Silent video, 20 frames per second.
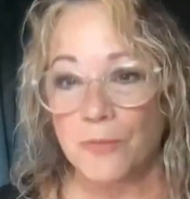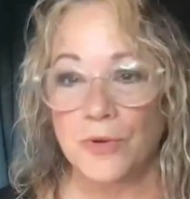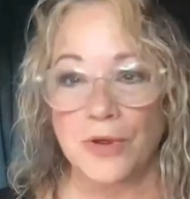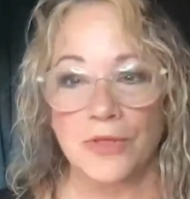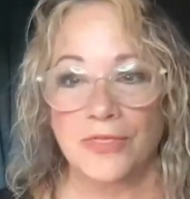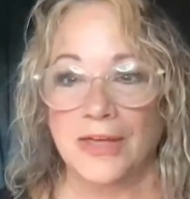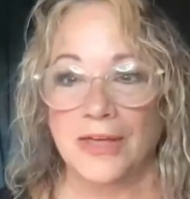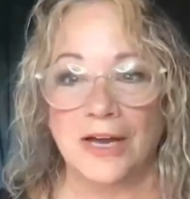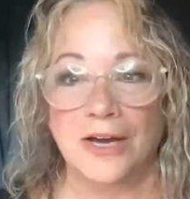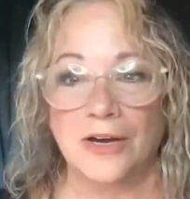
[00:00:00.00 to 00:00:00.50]

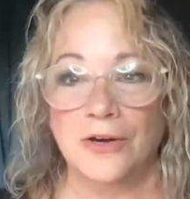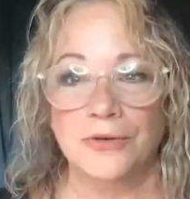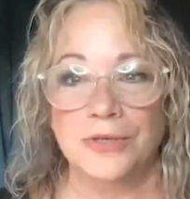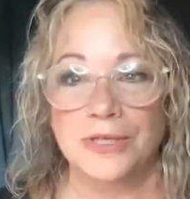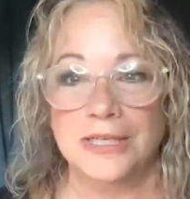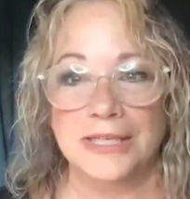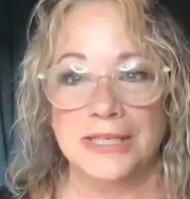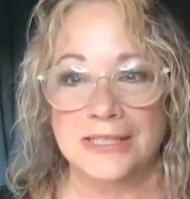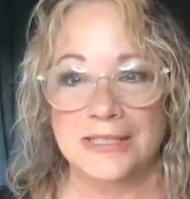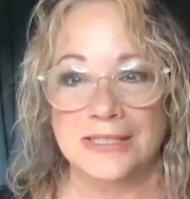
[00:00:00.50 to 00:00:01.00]
without
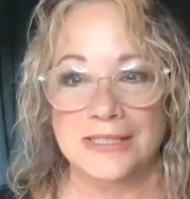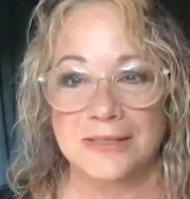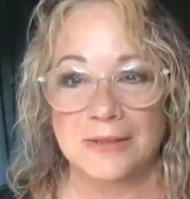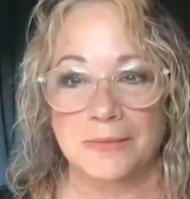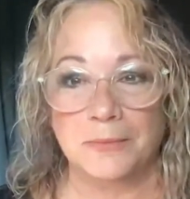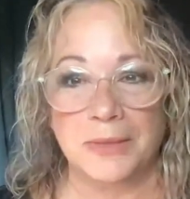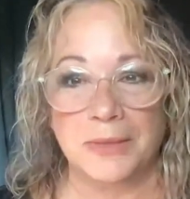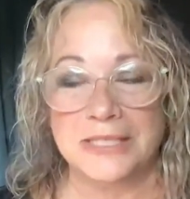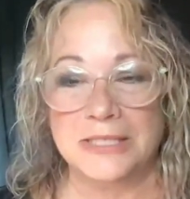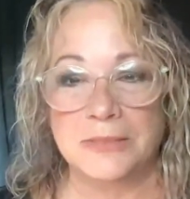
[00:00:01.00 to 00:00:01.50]
its
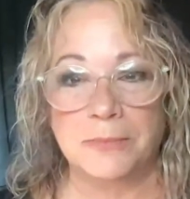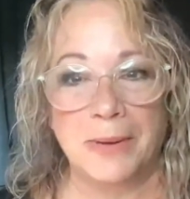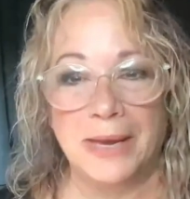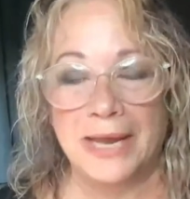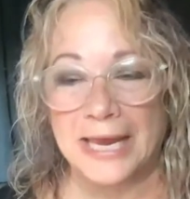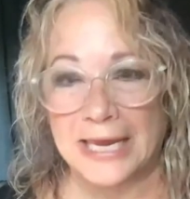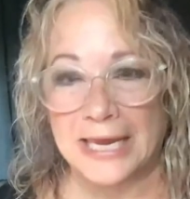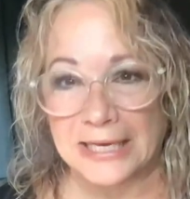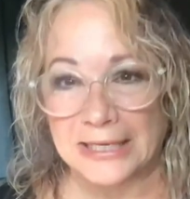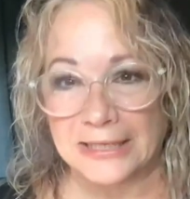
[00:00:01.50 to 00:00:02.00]
its
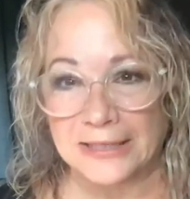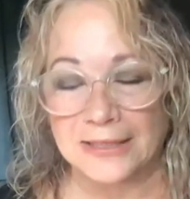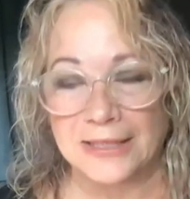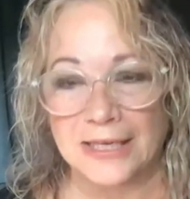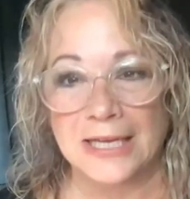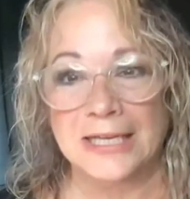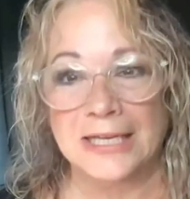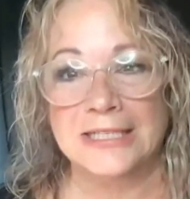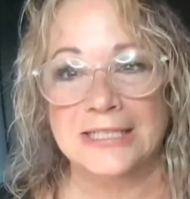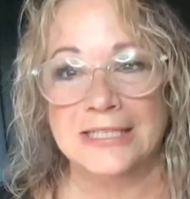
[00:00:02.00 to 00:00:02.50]
pain
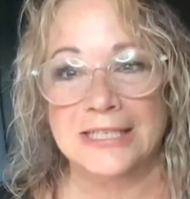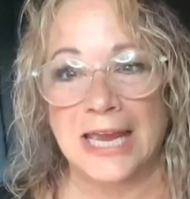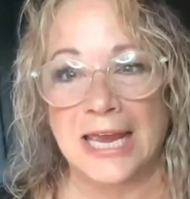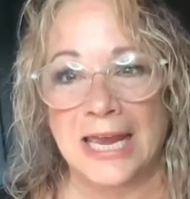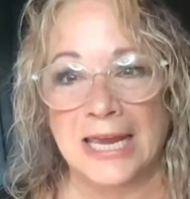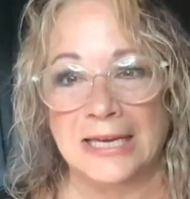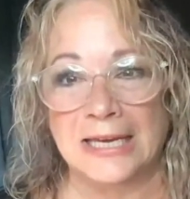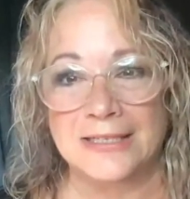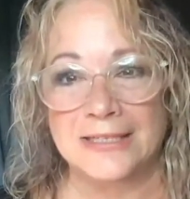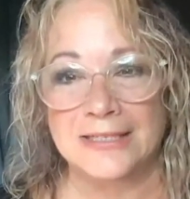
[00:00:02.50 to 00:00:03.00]
and its
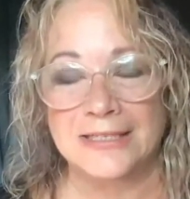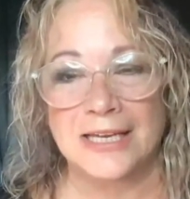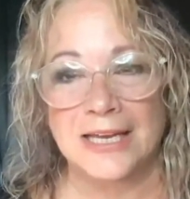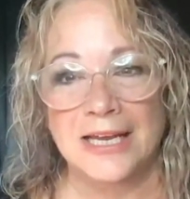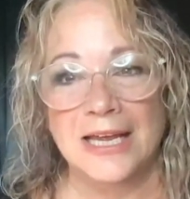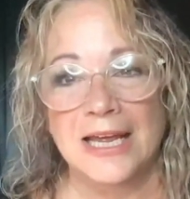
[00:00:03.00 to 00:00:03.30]
angst.